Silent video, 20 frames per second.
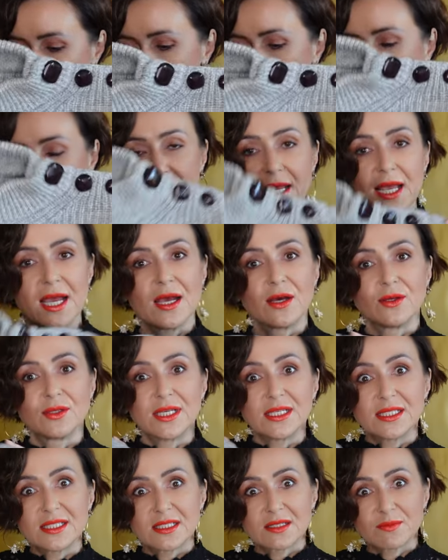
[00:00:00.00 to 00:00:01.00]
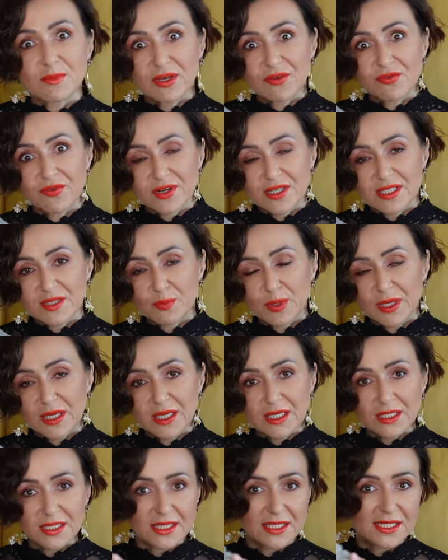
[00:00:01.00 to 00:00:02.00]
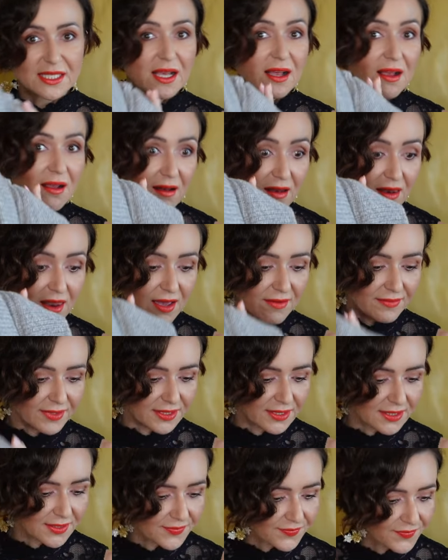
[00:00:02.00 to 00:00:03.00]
Anyhow, that's my first piece, love it.